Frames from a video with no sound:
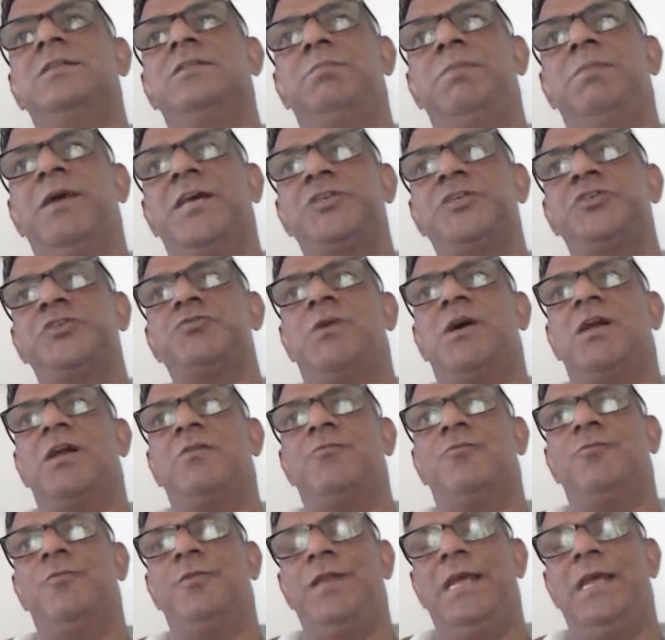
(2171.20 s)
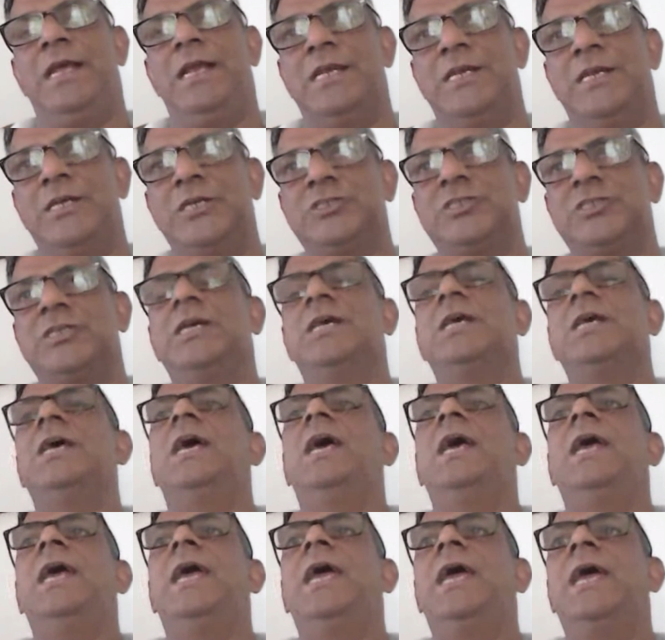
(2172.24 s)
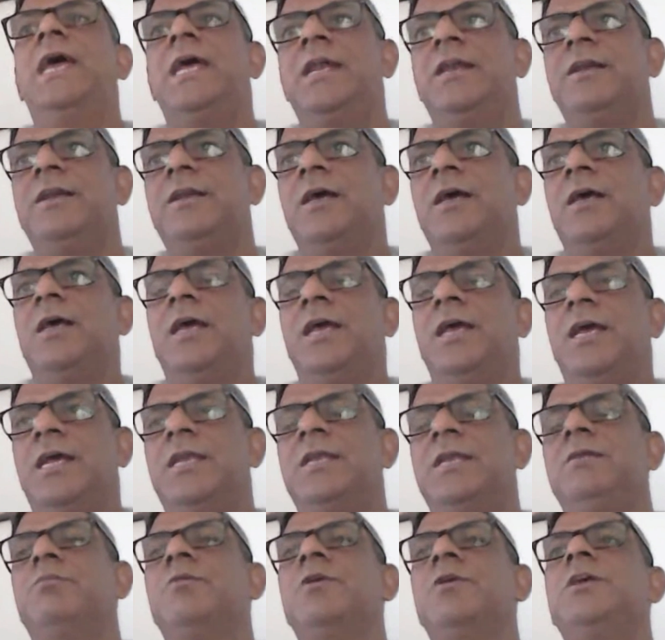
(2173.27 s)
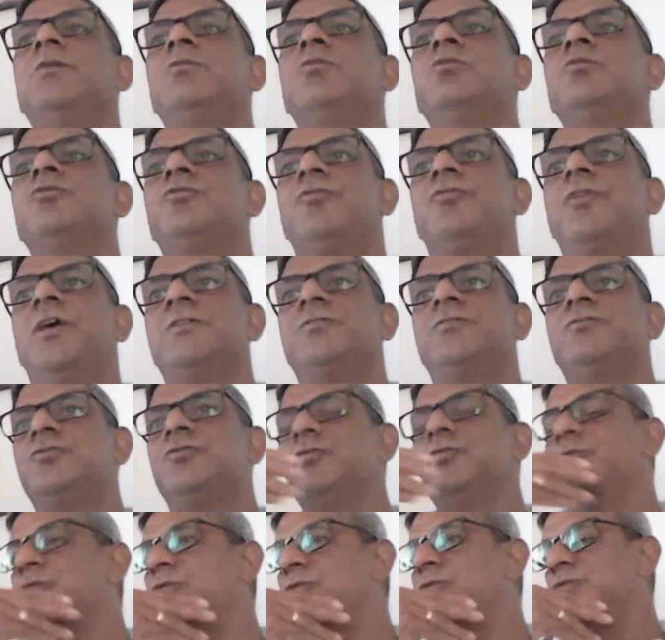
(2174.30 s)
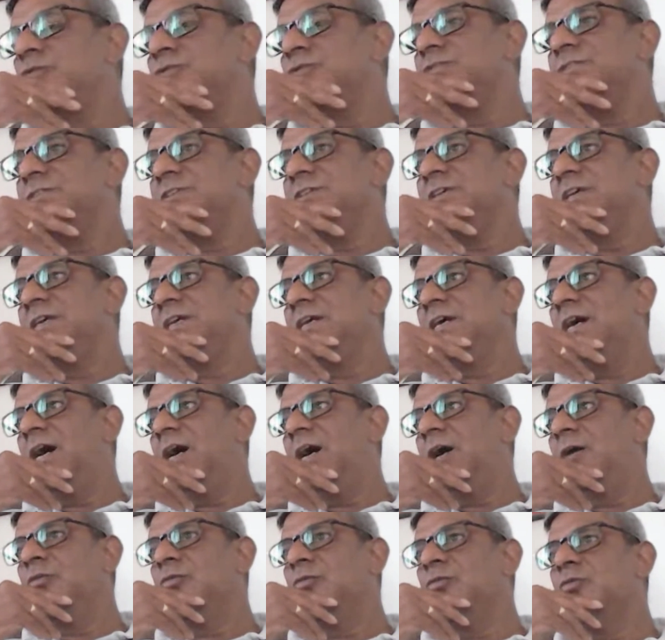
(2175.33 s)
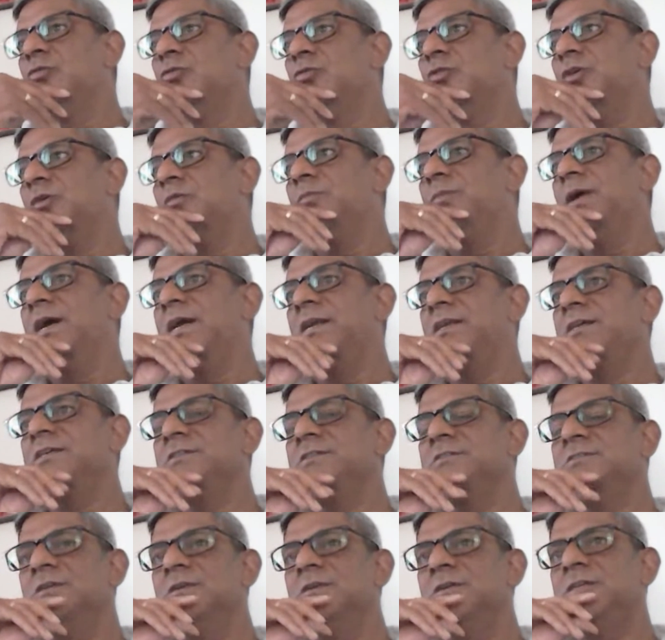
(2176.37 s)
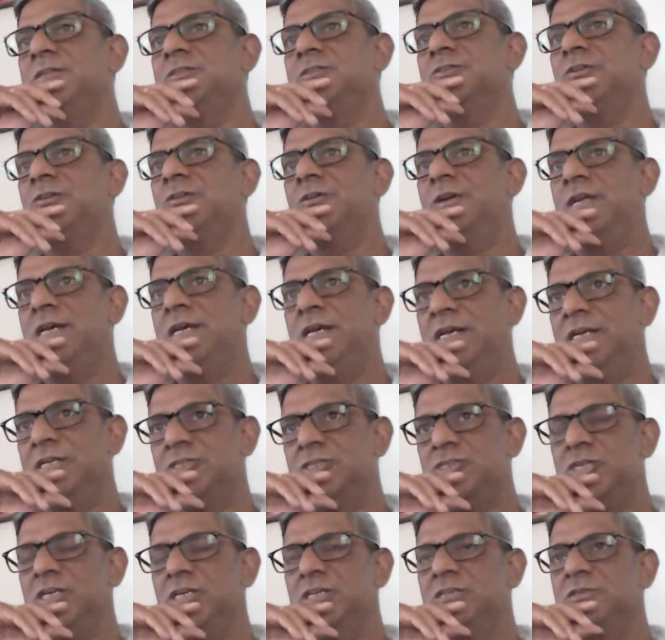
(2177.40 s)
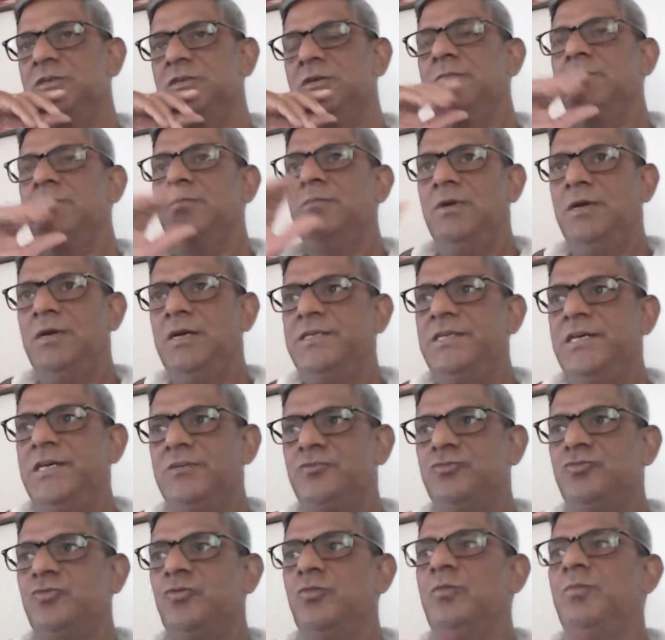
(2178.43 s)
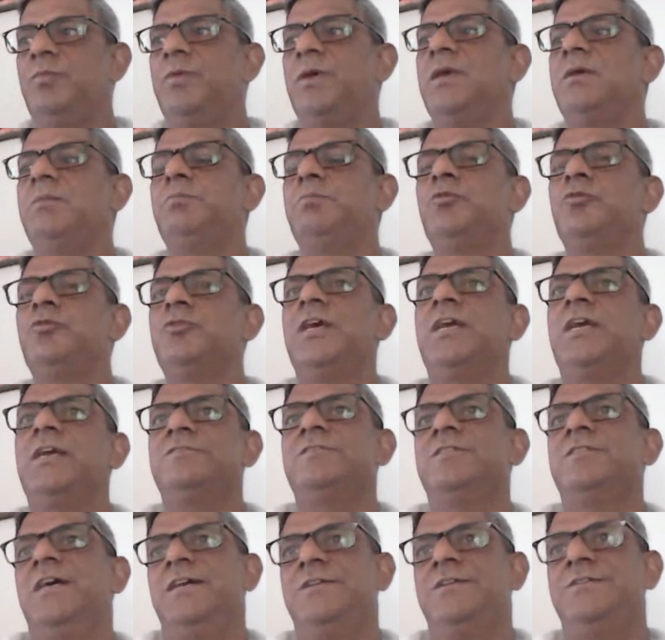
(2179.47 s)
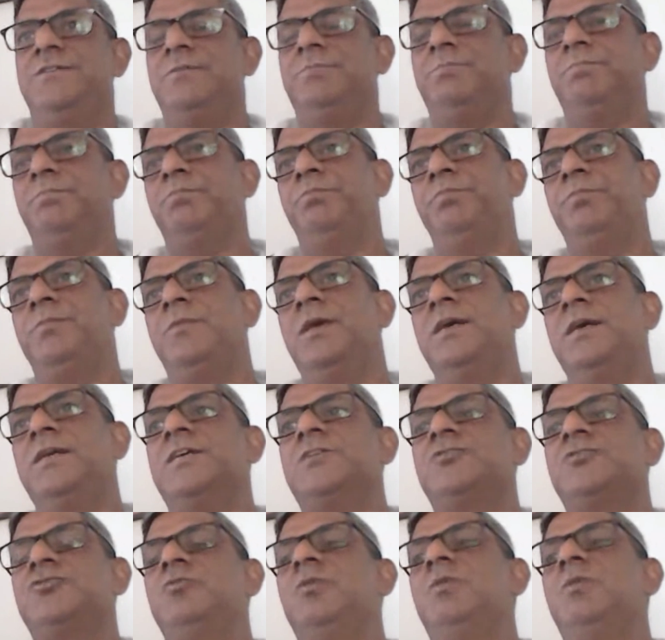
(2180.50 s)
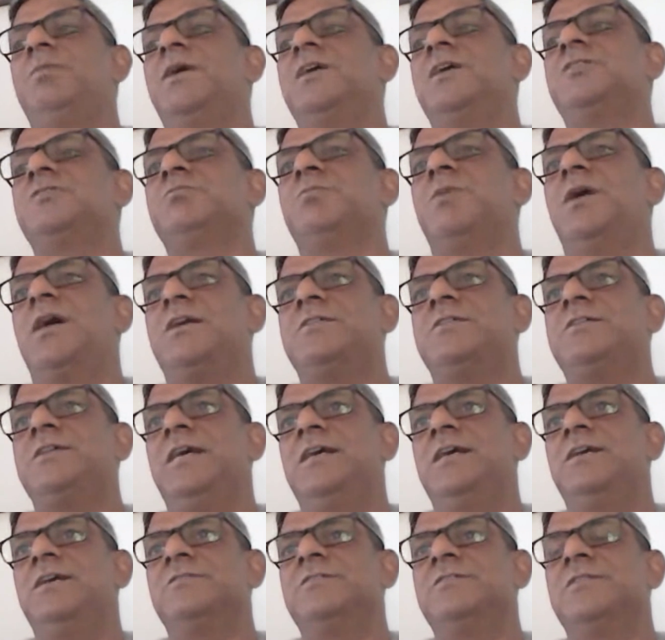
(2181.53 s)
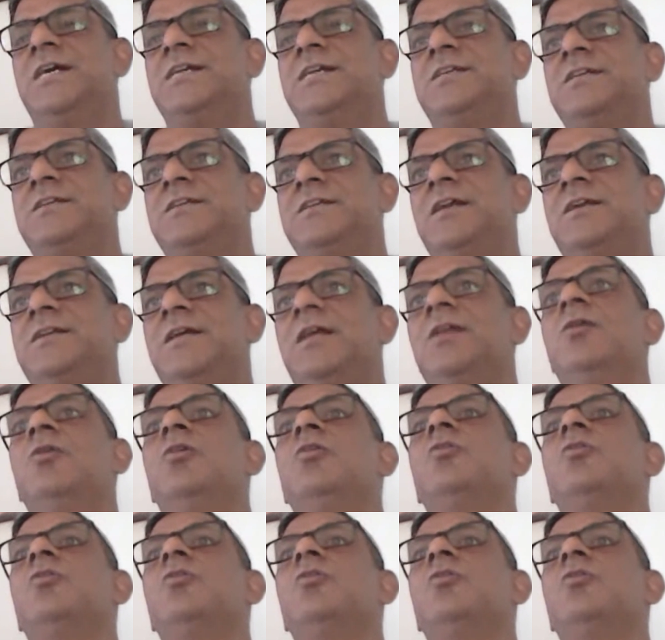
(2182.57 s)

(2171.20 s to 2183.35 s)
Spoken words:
the benchmark for English. And anybody who tries to see how good or bad his or her English is, it has to be put against that. It has to be benchmarked against that. And then tell,